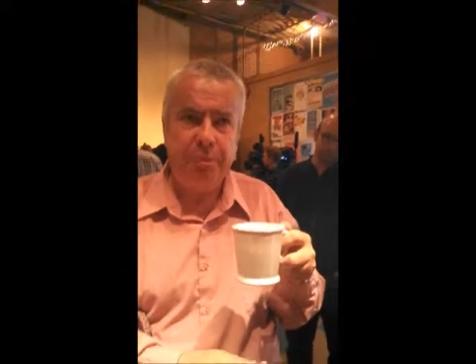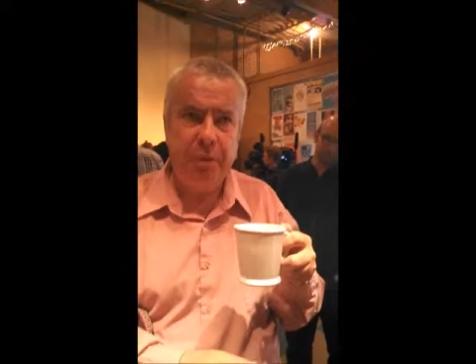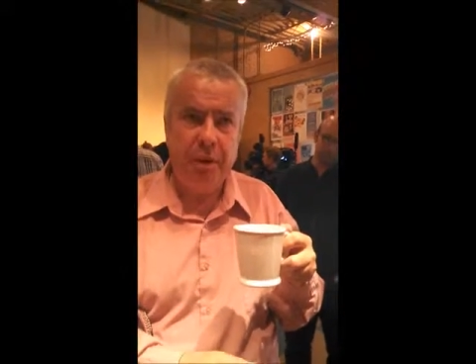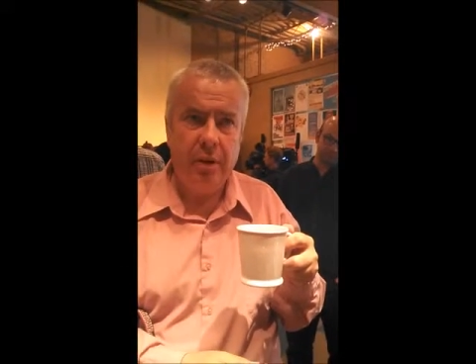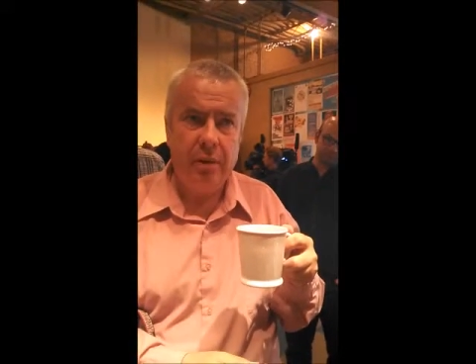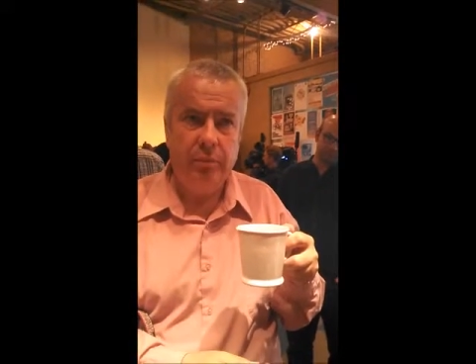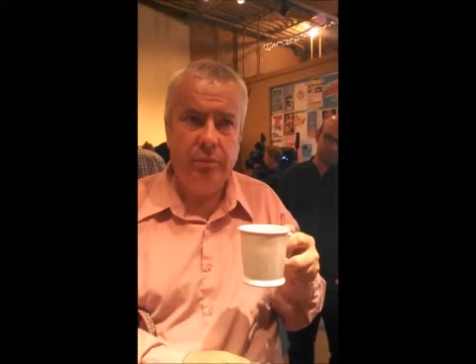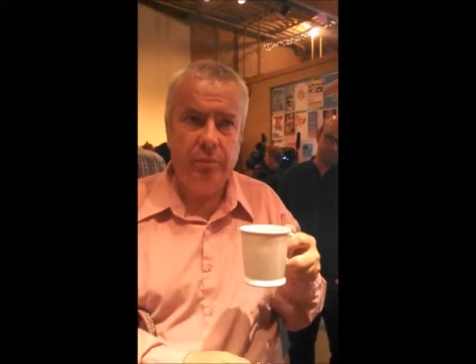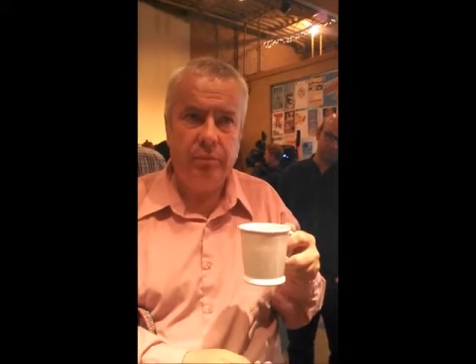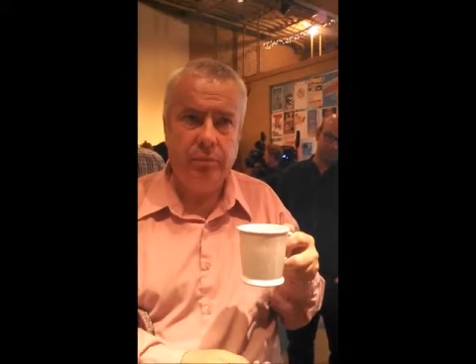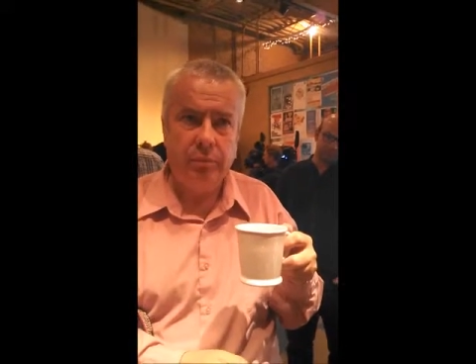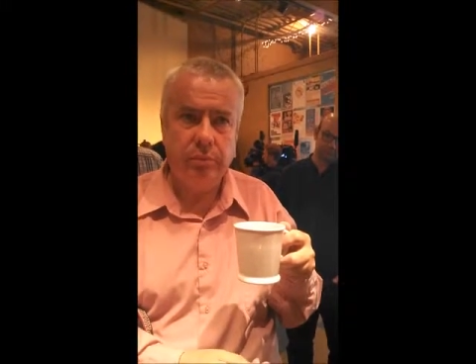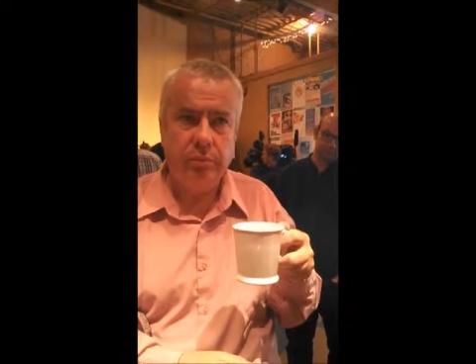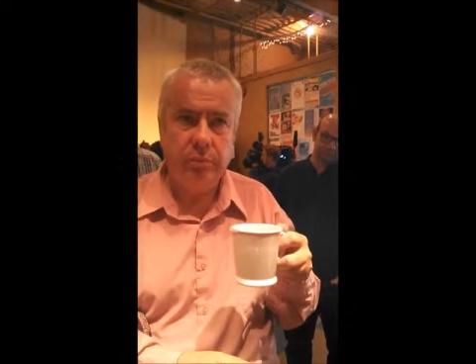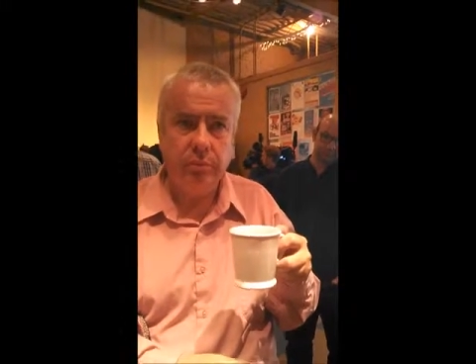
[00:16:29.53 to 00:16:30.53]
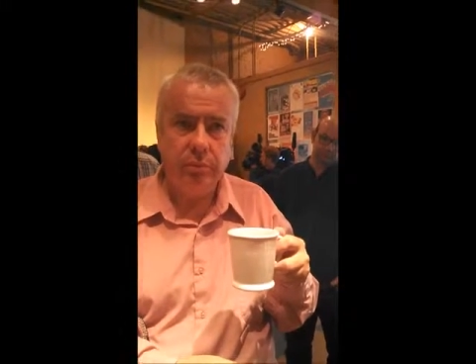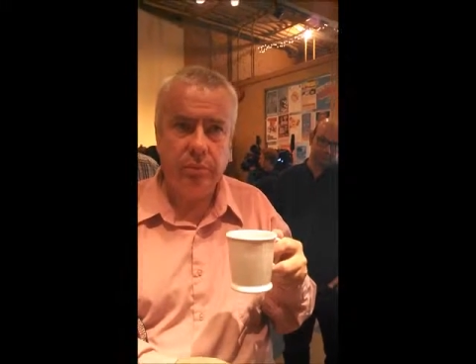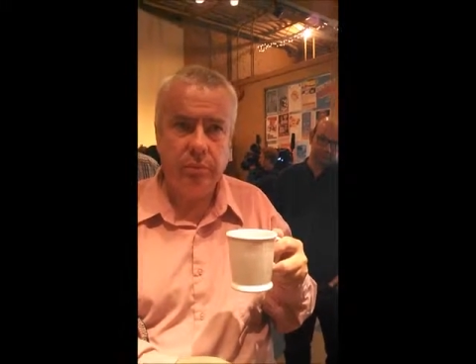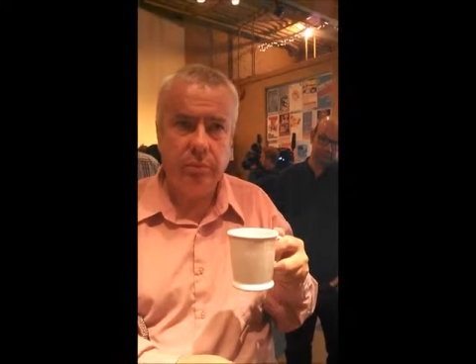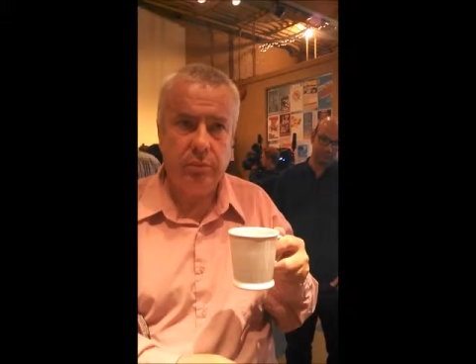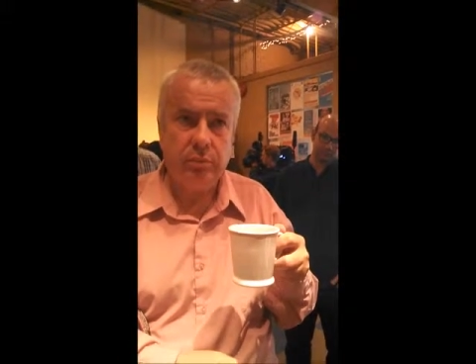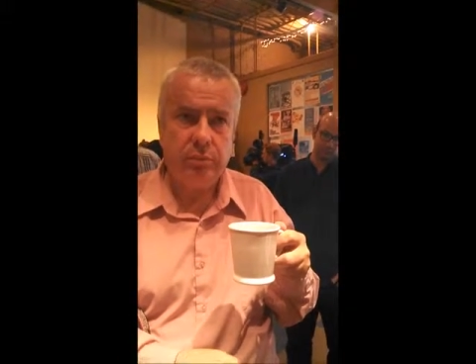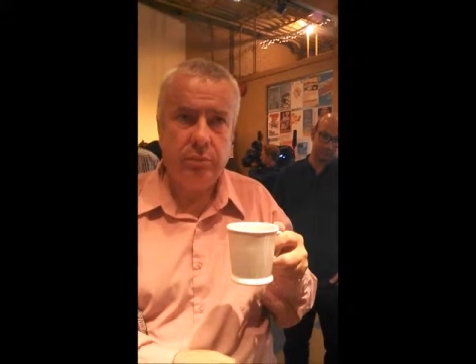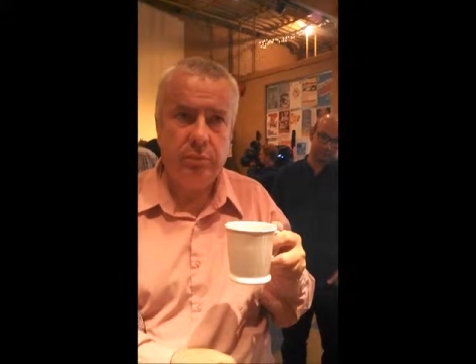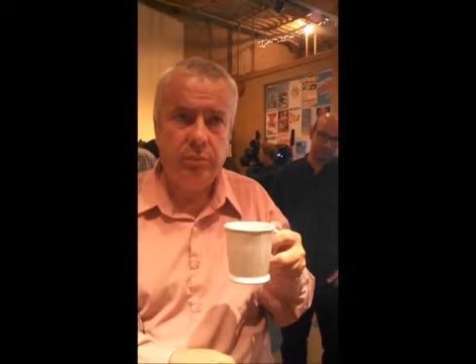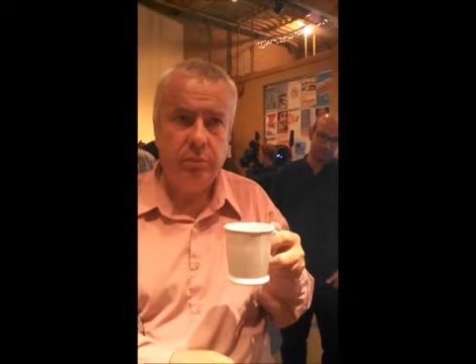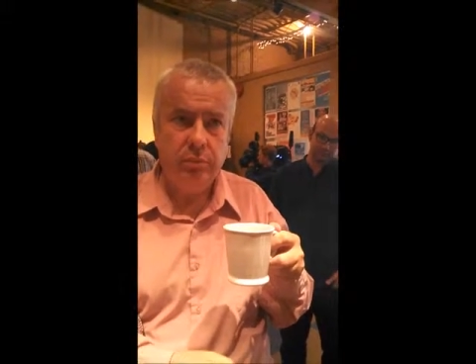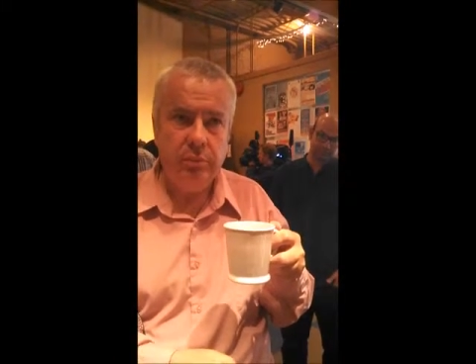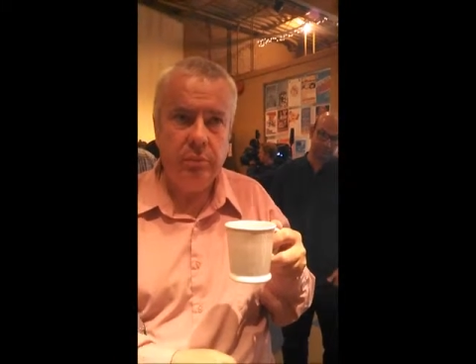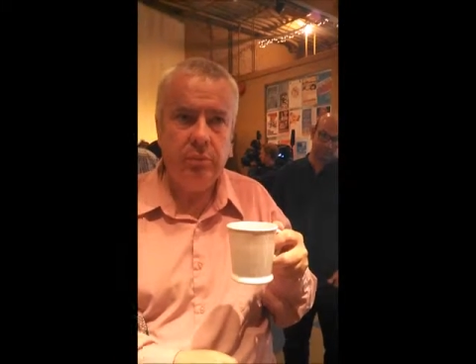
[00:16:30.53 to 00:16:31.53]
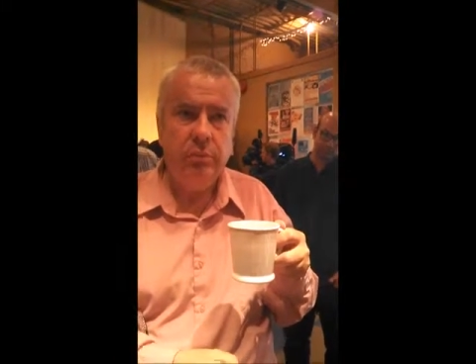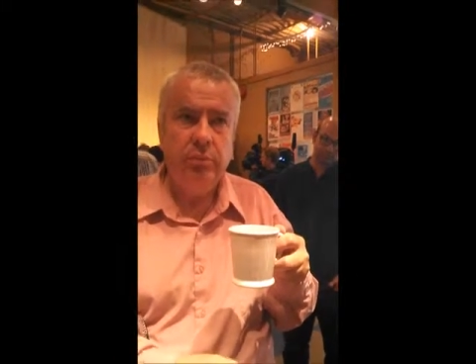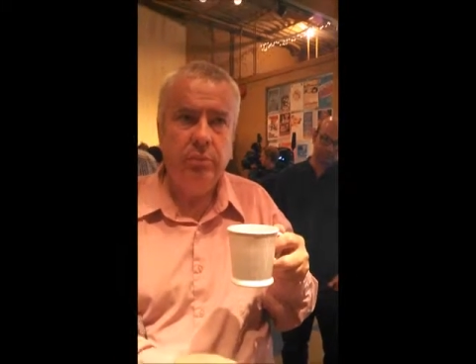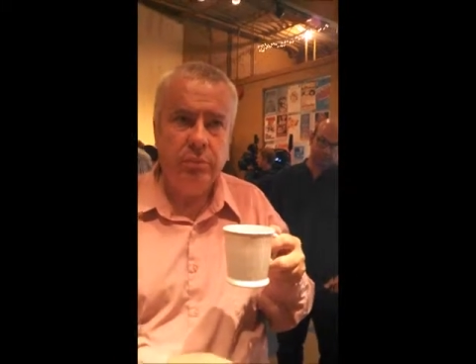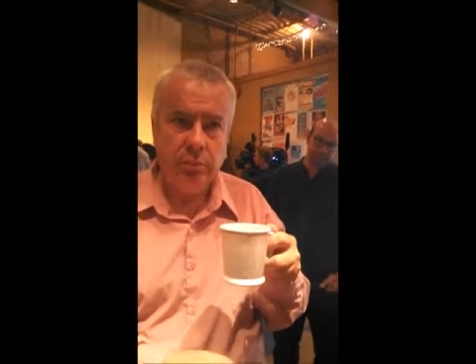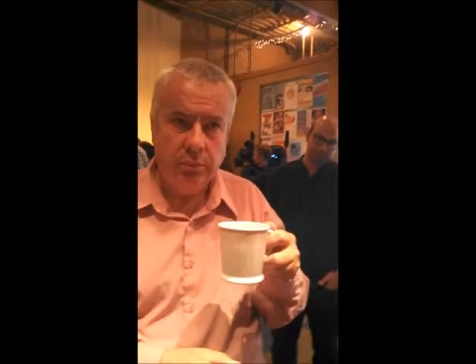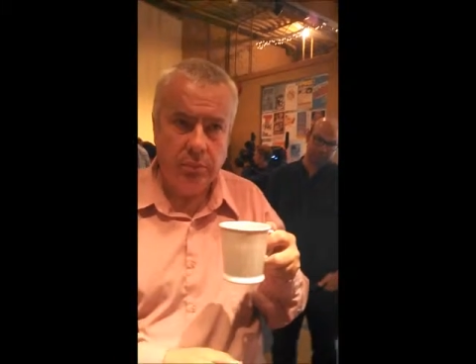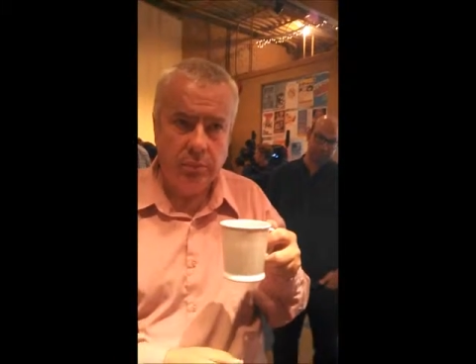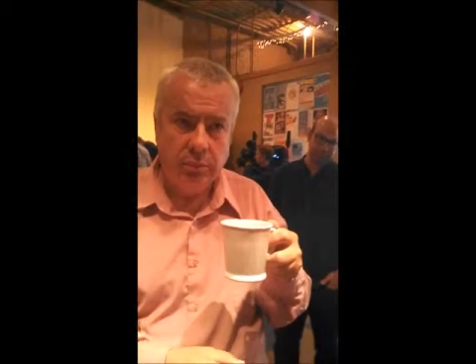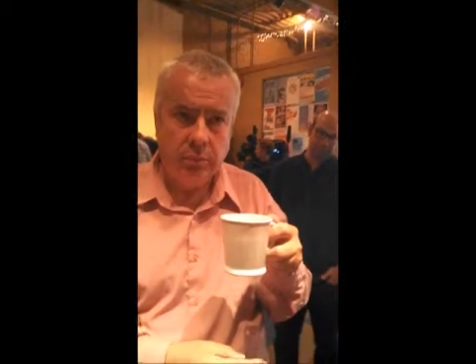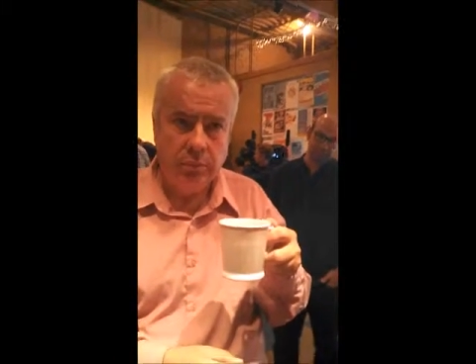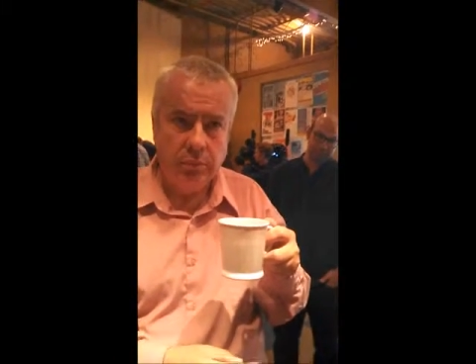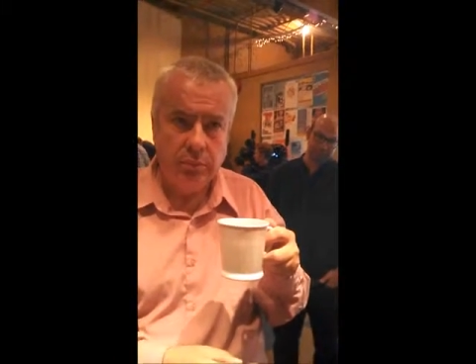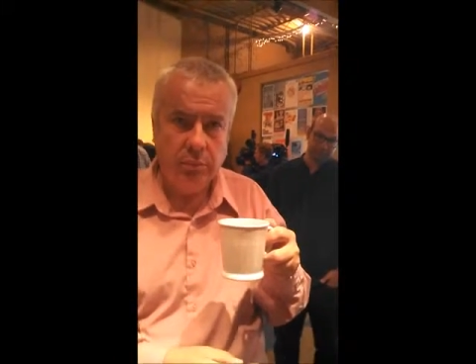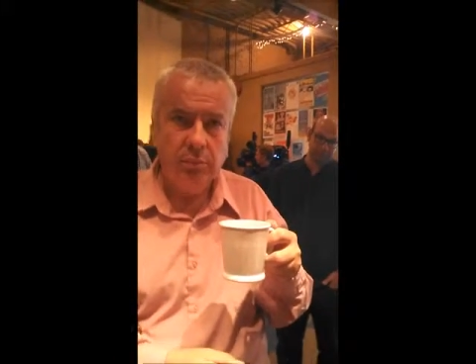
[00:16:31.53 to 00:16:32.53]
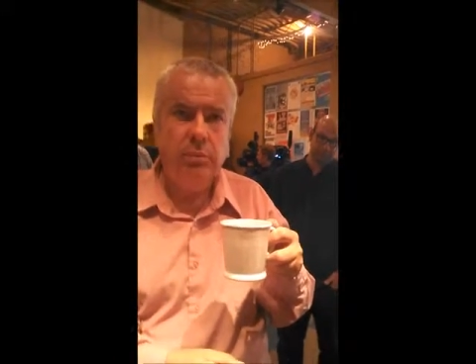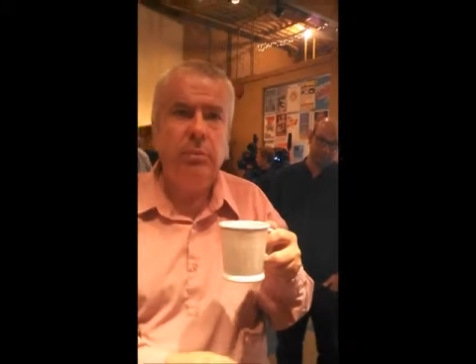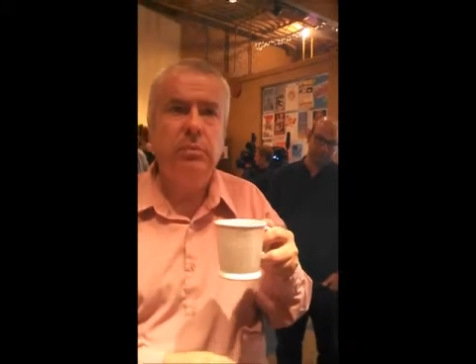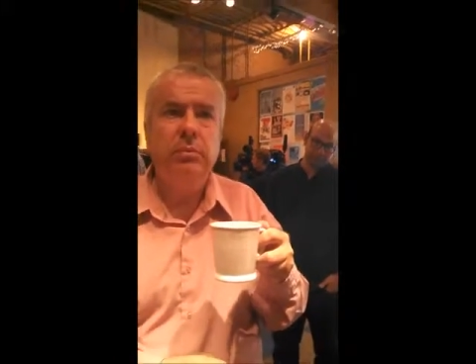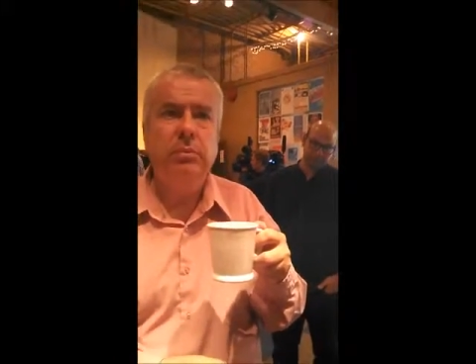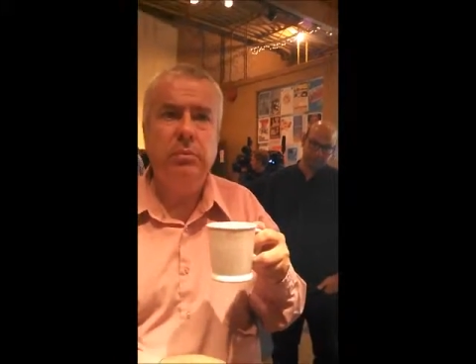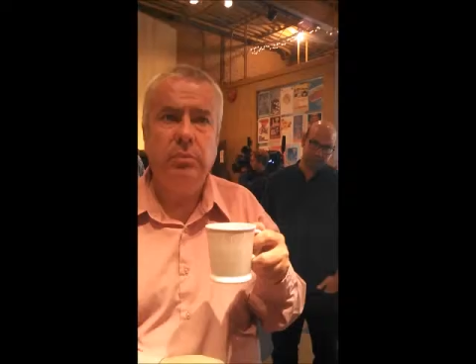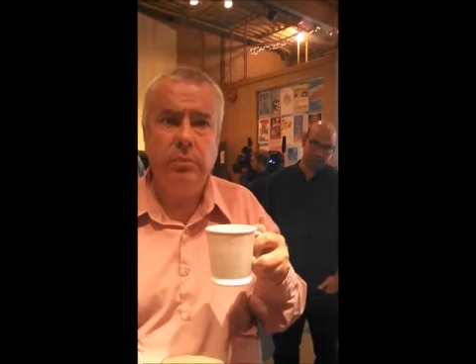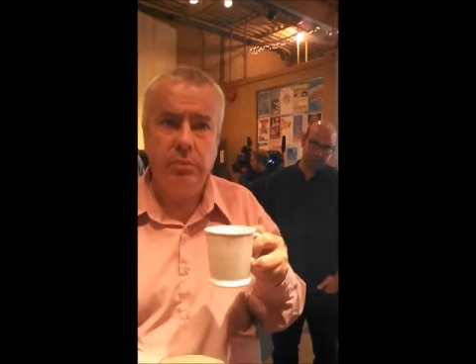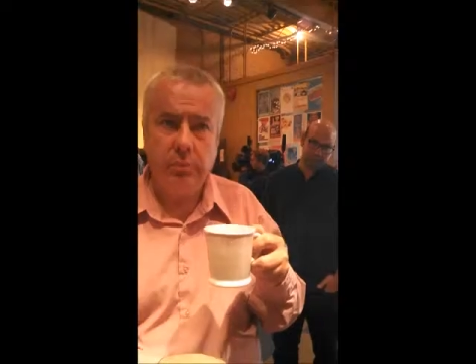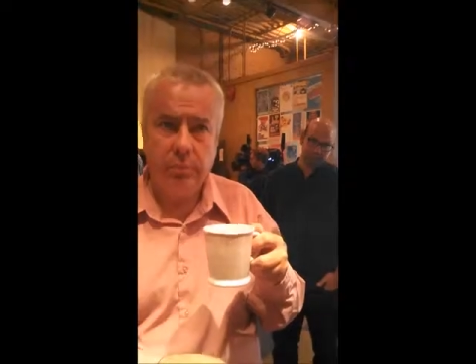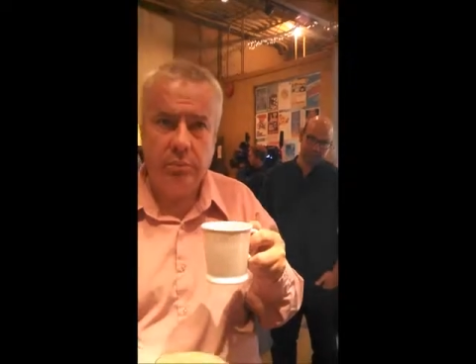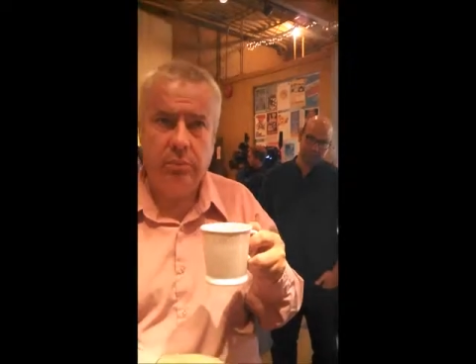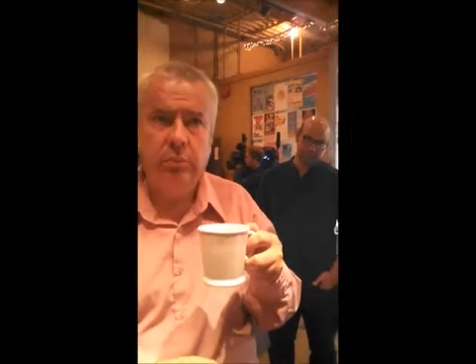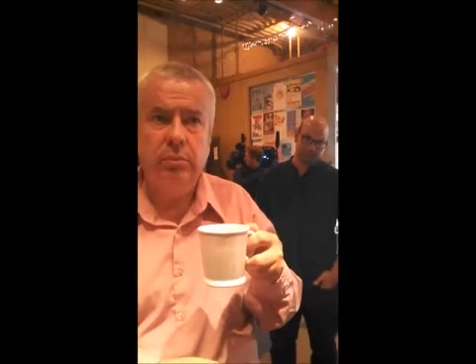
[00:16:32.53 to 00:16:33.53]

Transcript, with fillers: then you want something that's going to allow more body, like a thinner filter, V60,